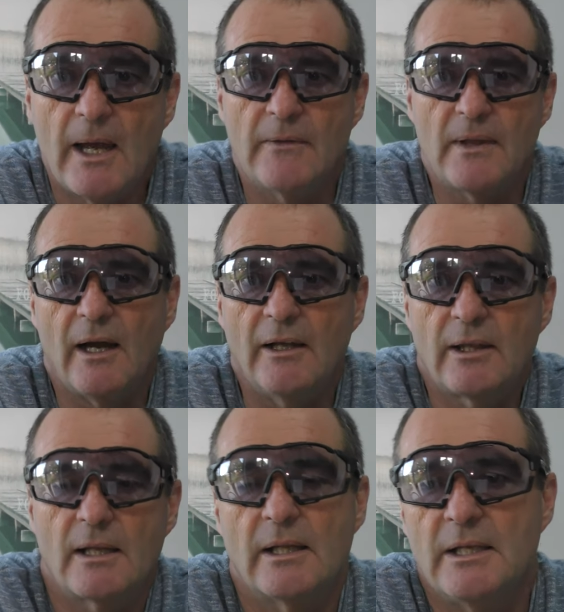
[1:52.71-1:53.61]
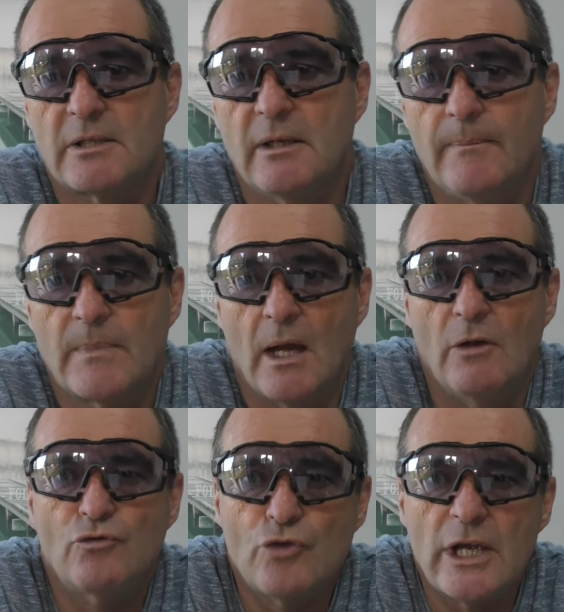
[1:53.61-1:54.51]
And I think these are
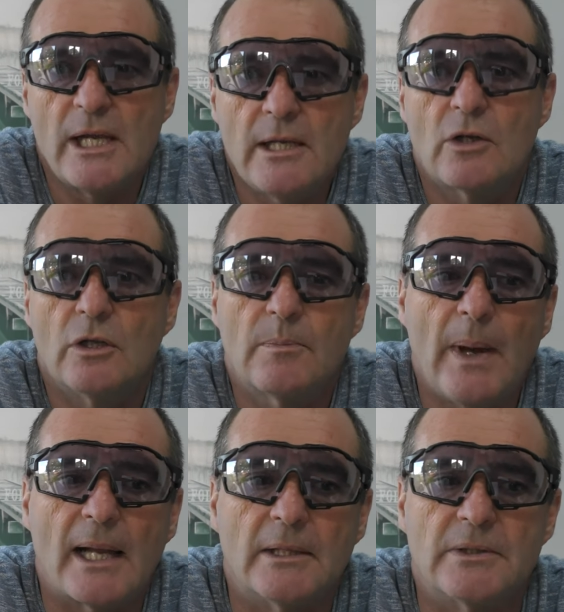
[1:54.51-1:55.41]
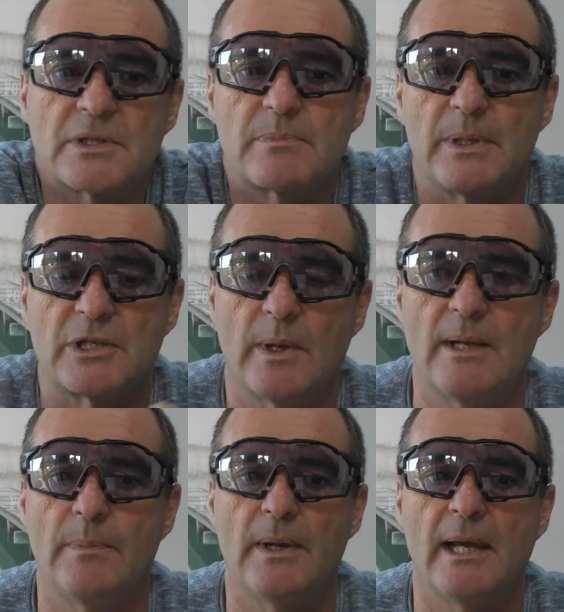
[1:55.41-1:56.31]
a really good balance
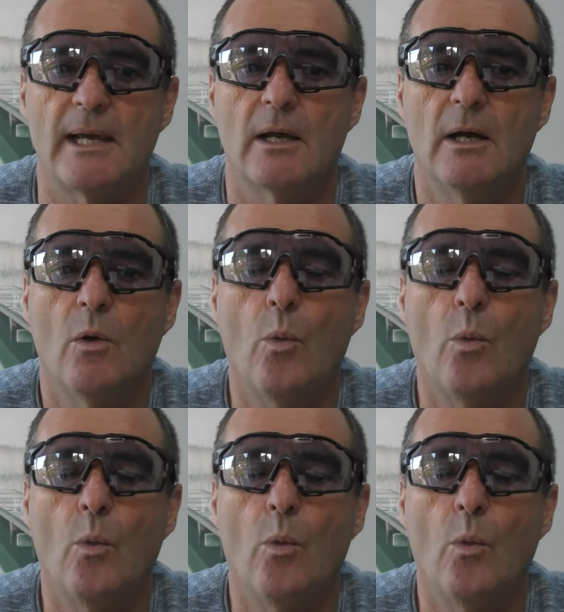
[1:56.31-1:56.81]
between being